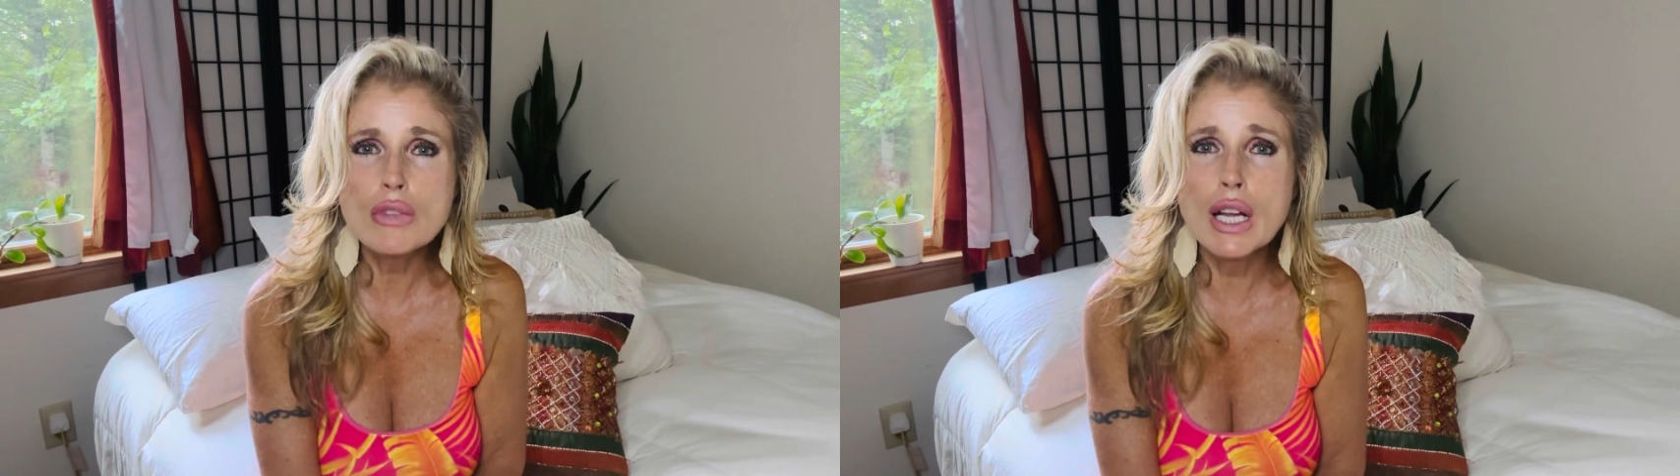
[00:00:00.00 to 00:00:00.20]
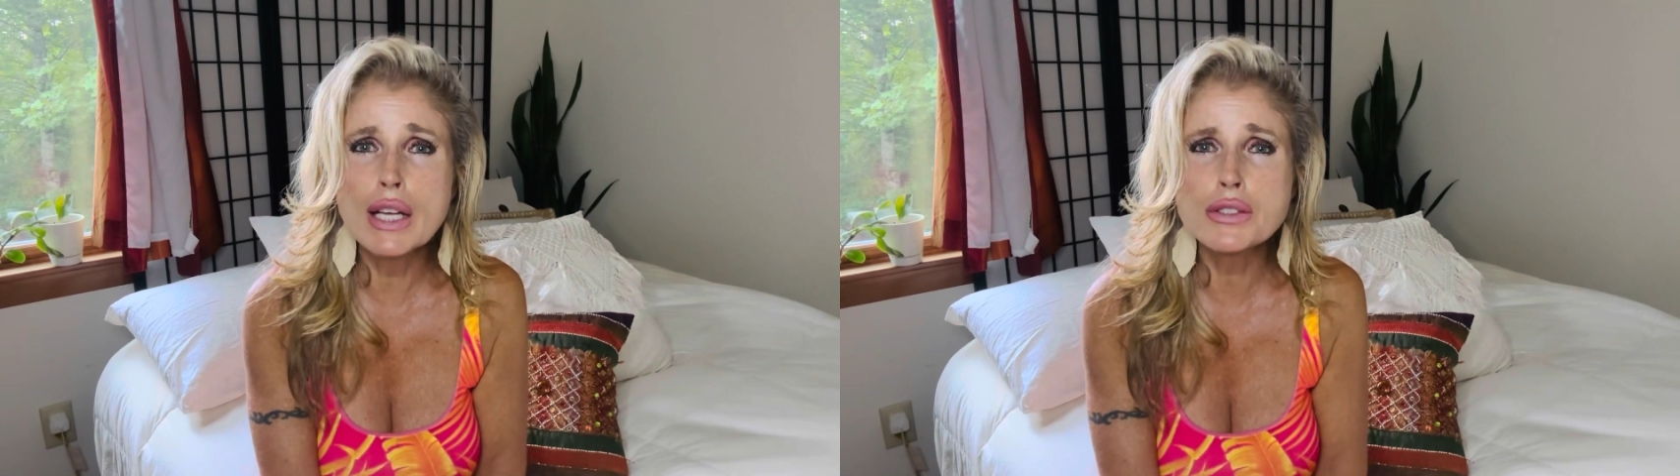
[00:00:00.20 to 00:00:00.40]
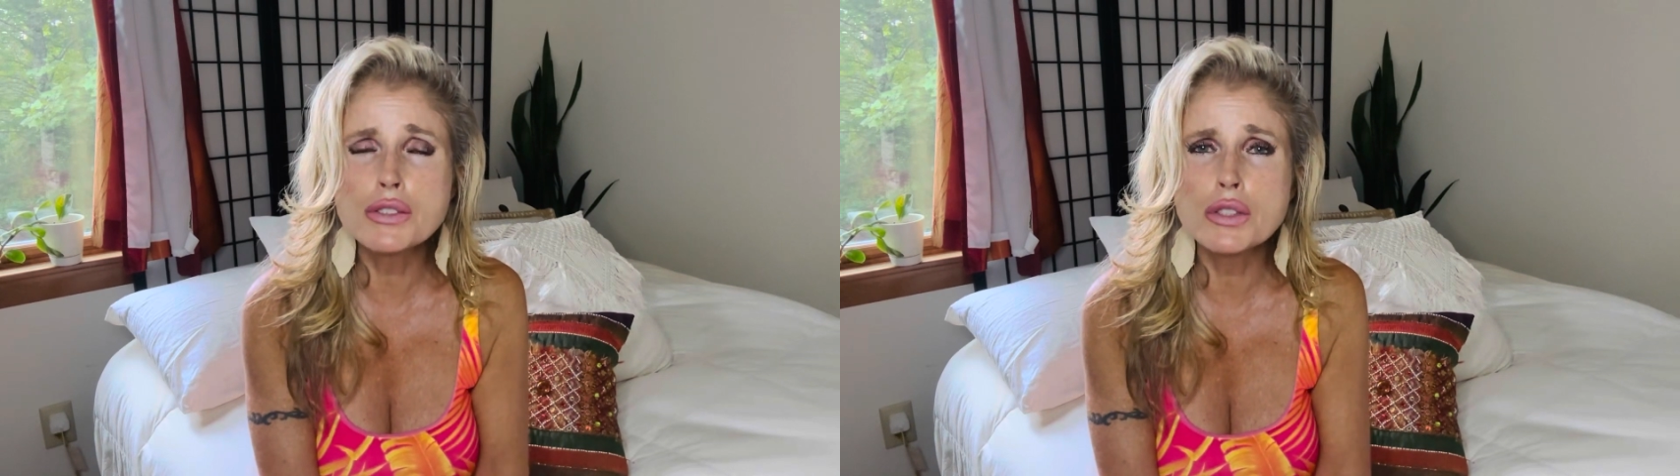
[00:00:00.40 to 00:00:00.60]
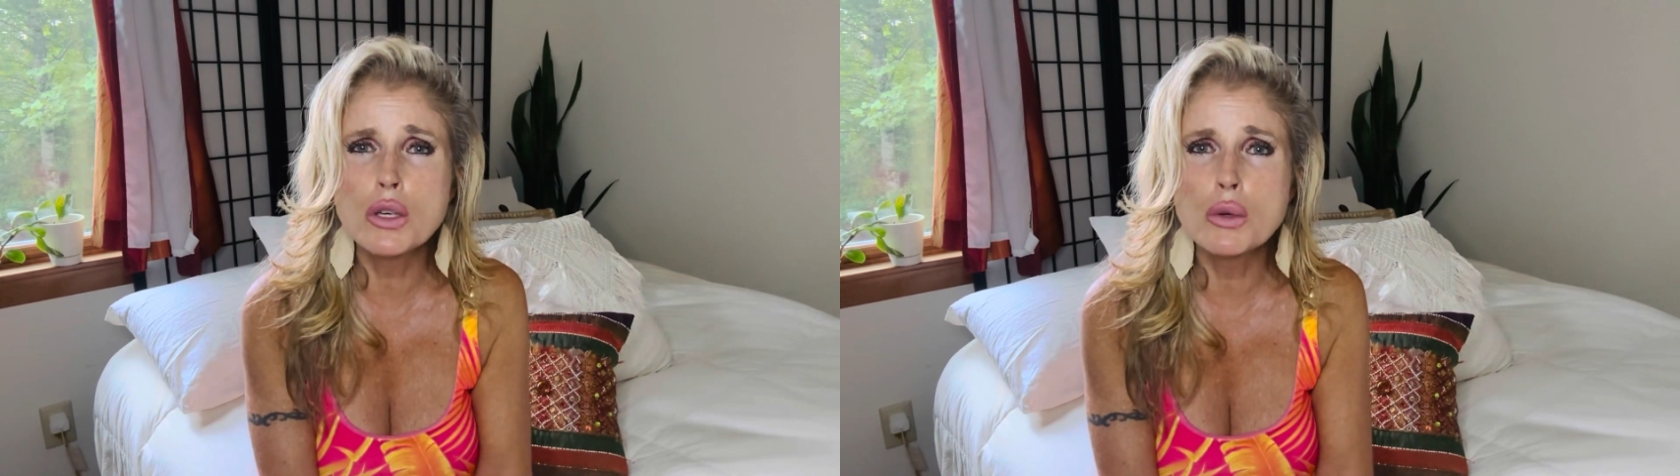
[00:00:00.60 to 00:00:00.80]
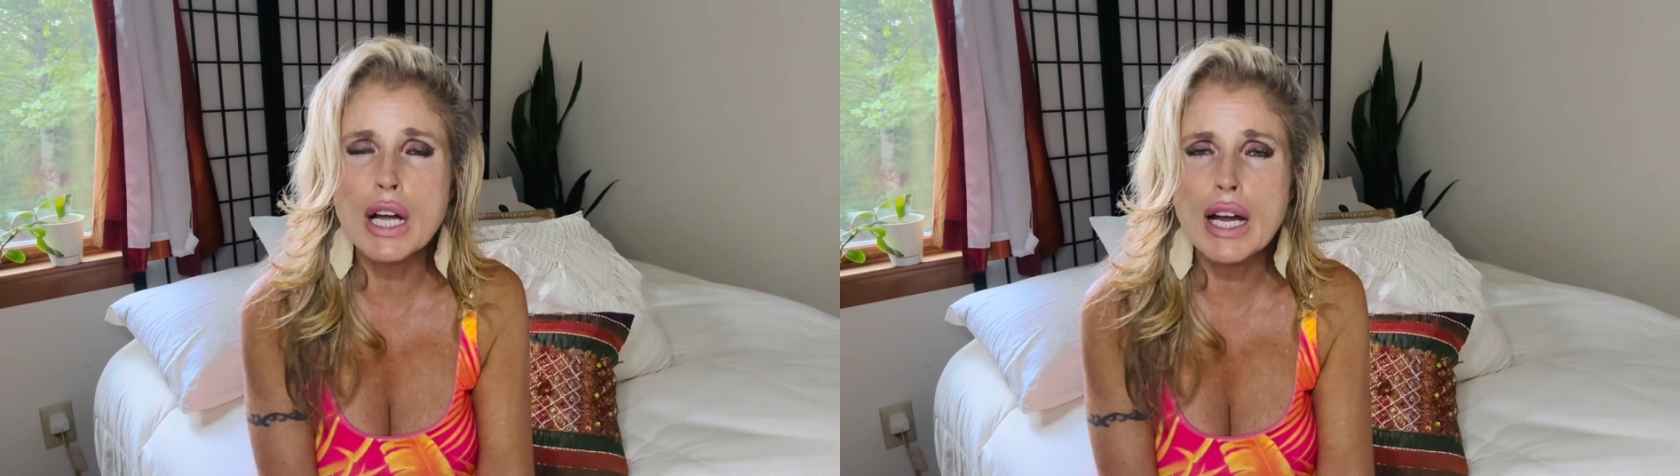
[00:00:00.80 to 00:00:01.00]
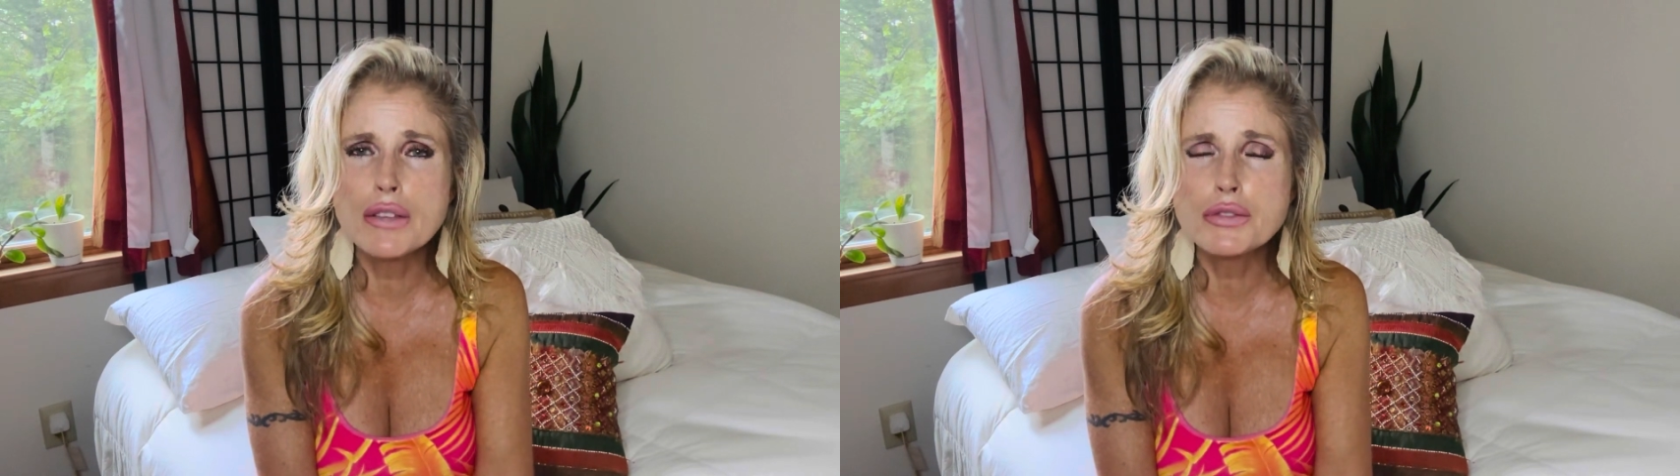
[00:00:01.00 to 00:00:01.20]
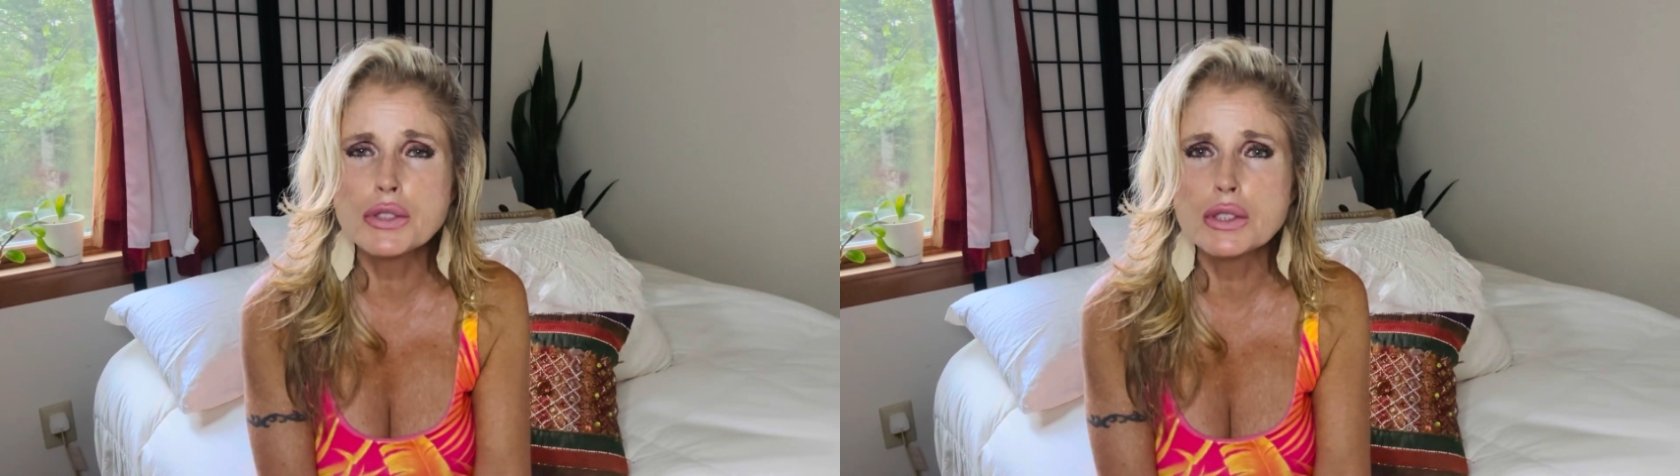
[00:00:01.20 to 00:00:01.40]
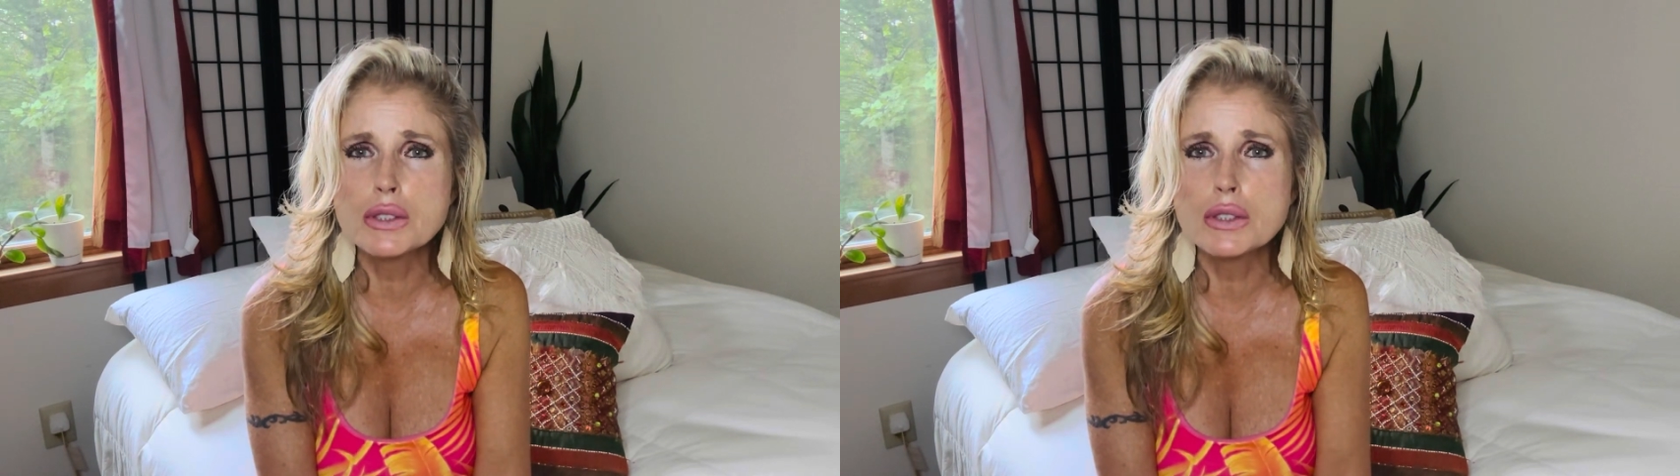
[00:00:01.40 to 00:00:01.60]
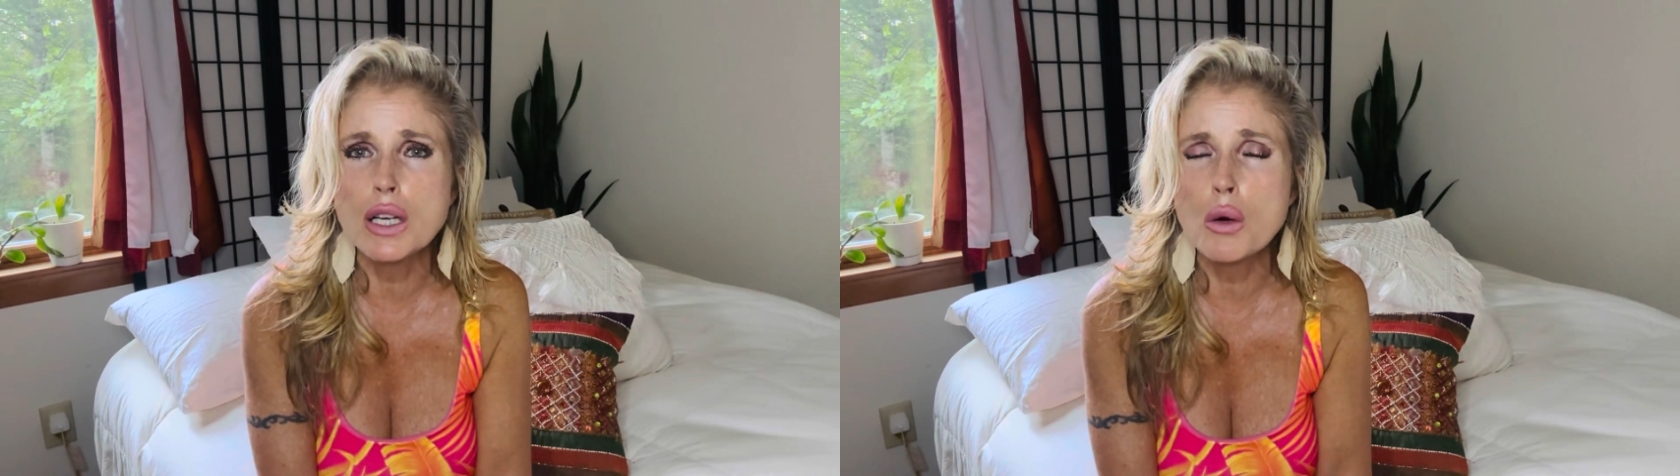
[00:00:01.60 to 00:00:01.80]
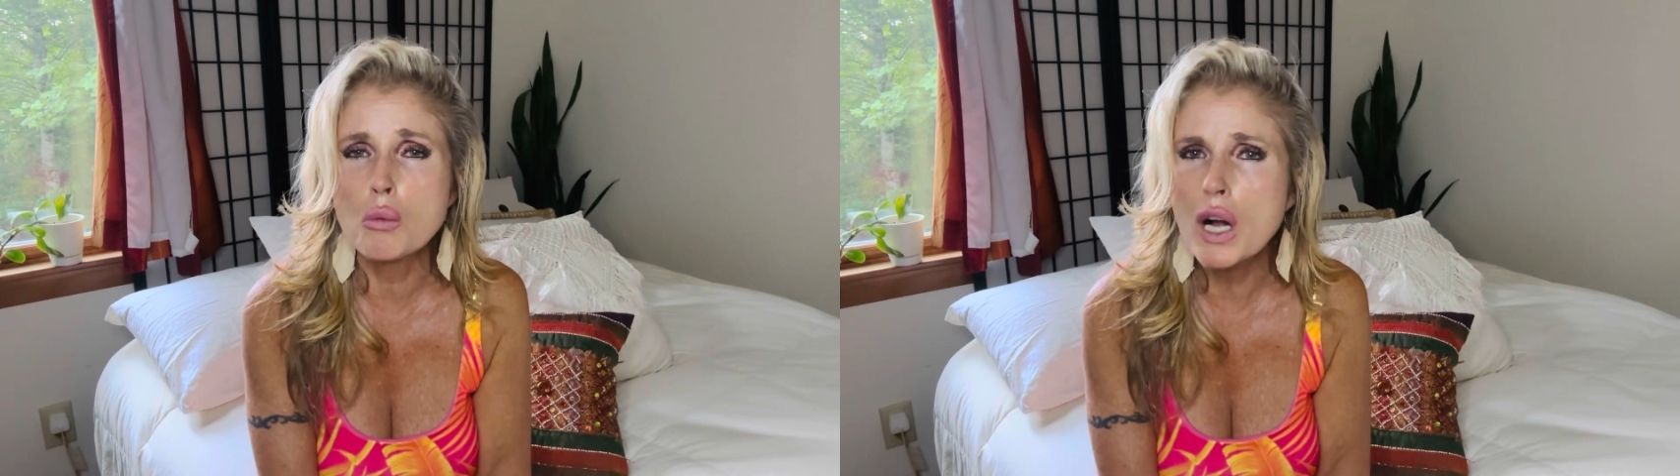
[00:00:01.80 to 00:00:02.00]
And so after
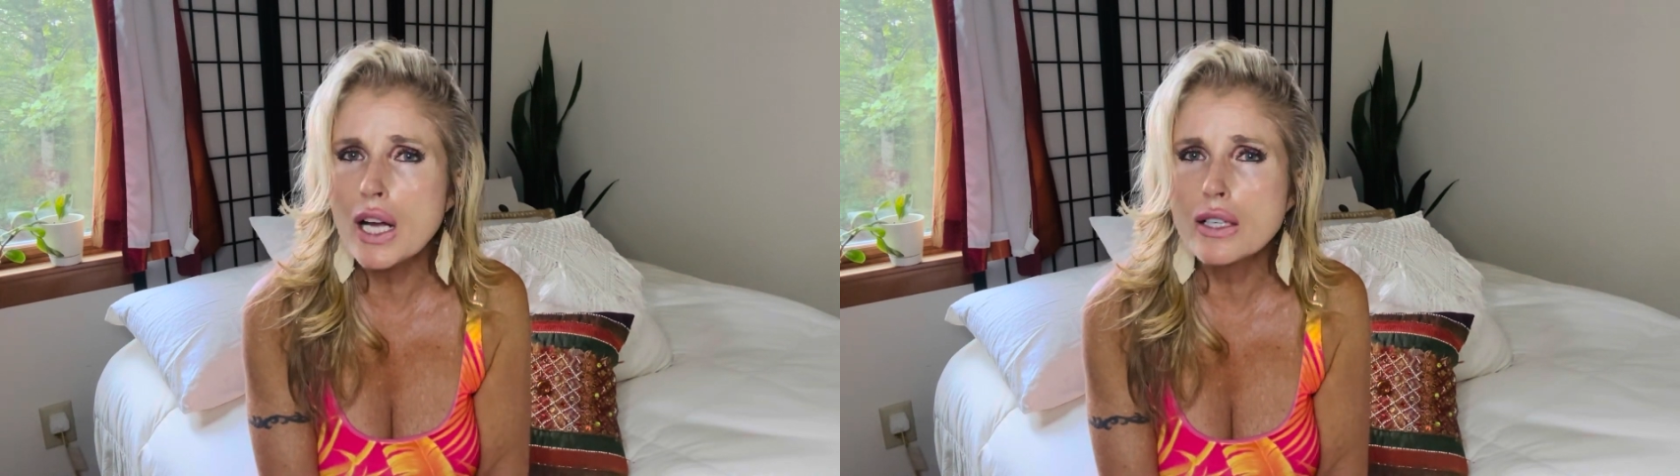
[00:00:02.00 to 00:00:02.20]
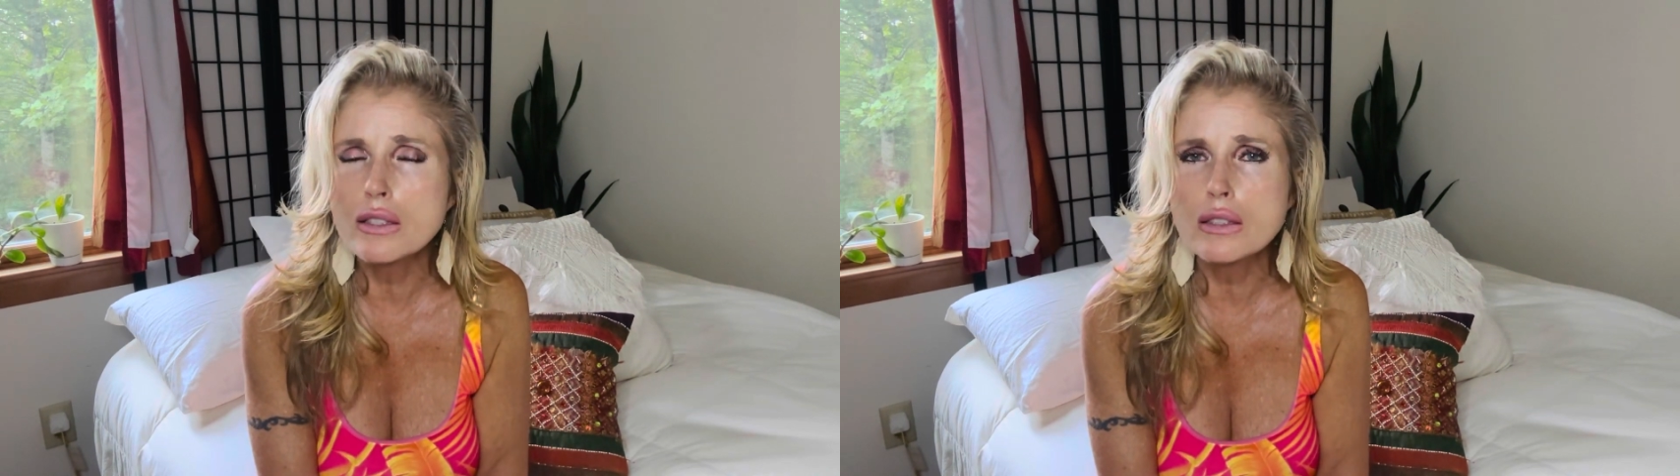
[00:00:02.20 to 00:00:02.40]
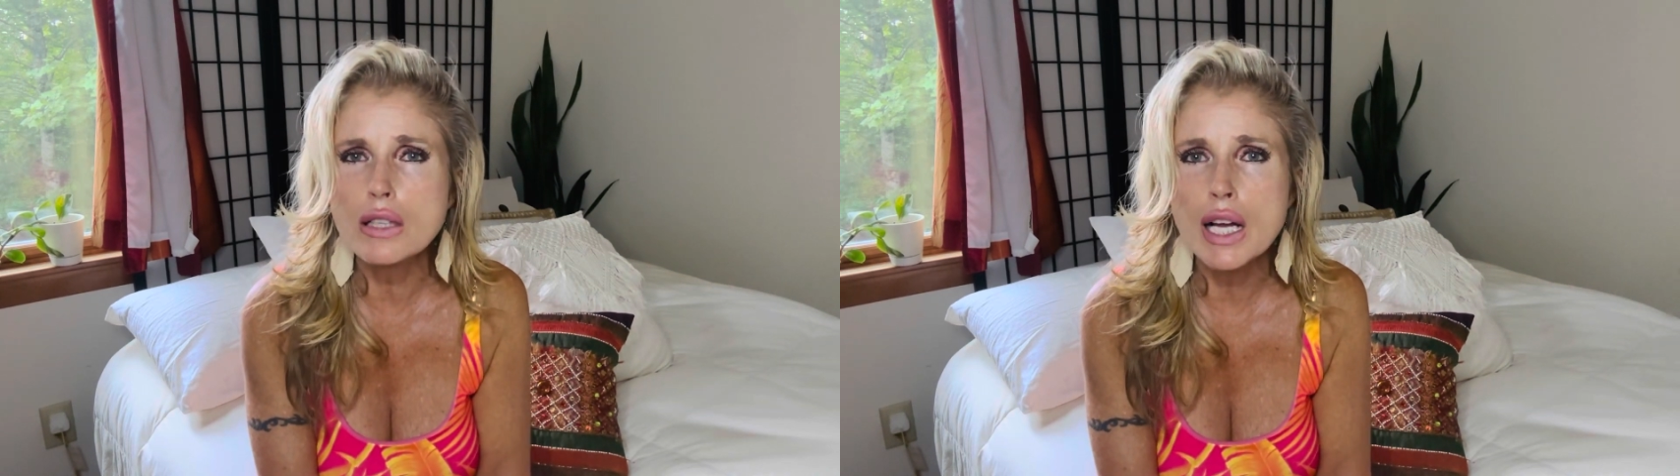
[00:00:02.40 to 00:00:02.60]
a while,